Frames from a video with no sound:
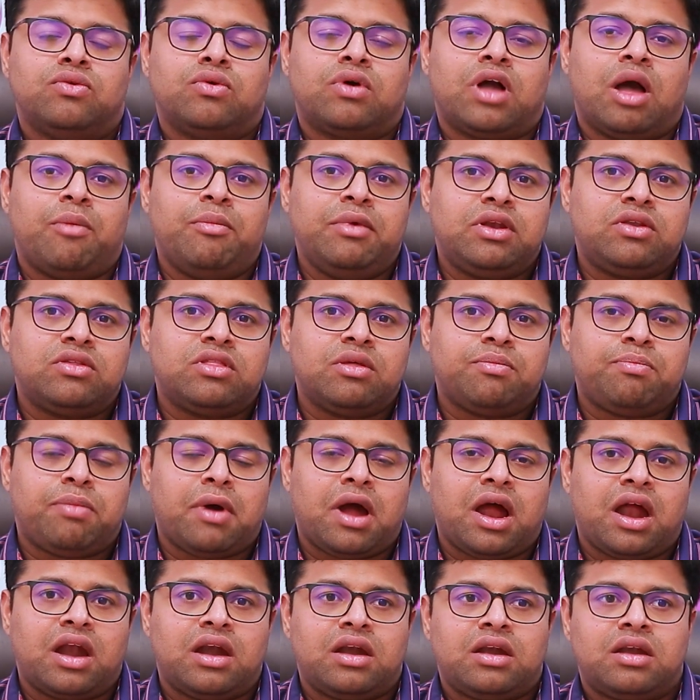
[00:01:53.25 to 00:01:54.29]
coming to the
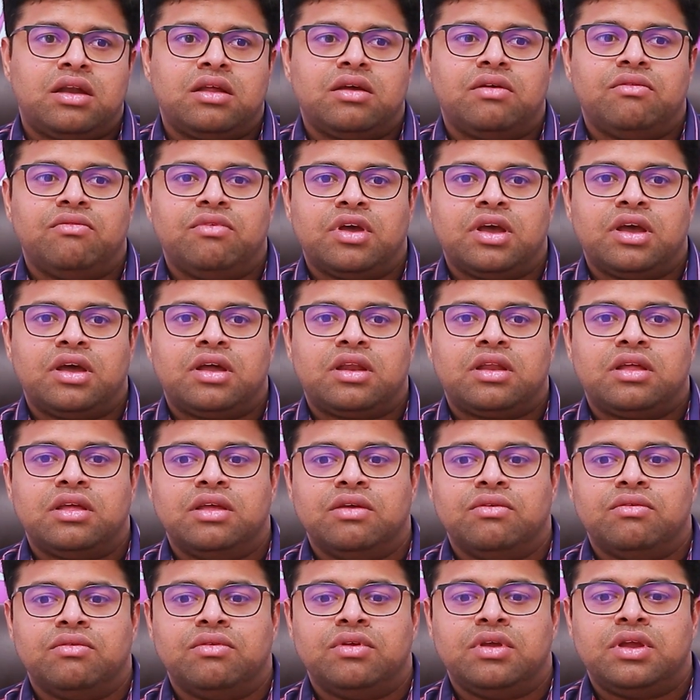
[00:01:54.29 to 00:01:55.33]
part where
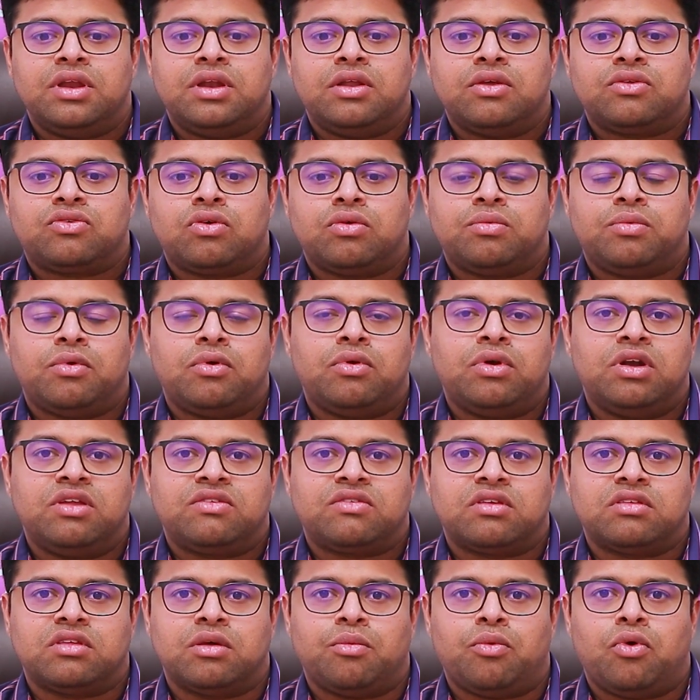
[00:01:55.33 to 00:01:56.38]
we
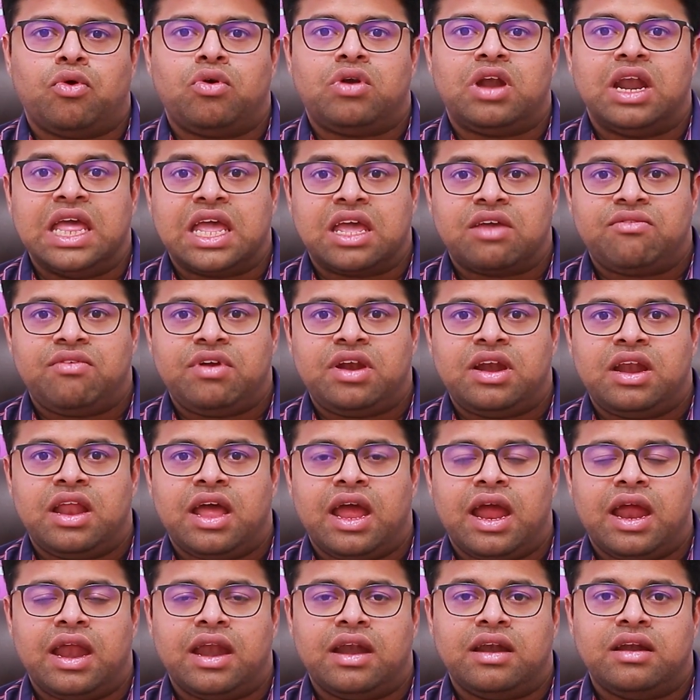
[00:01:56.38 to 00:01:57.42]
discuss about liquid
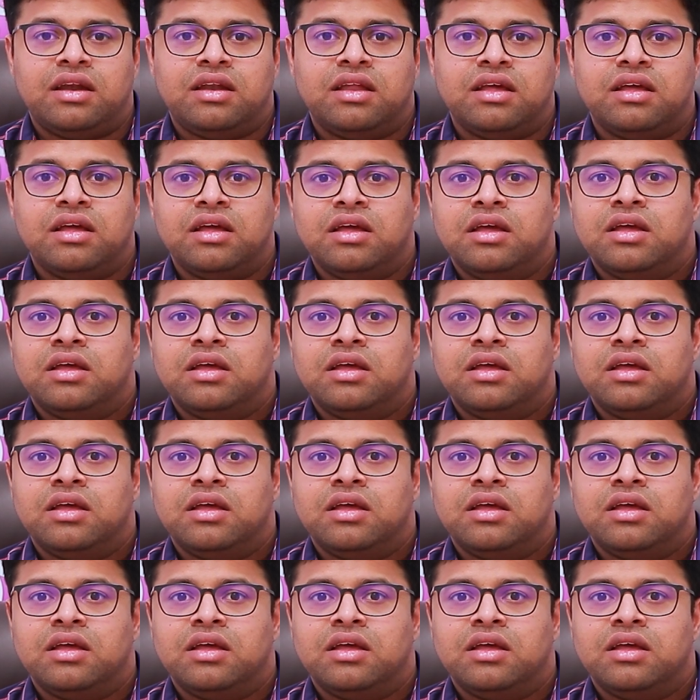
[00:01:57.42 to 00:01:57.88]
and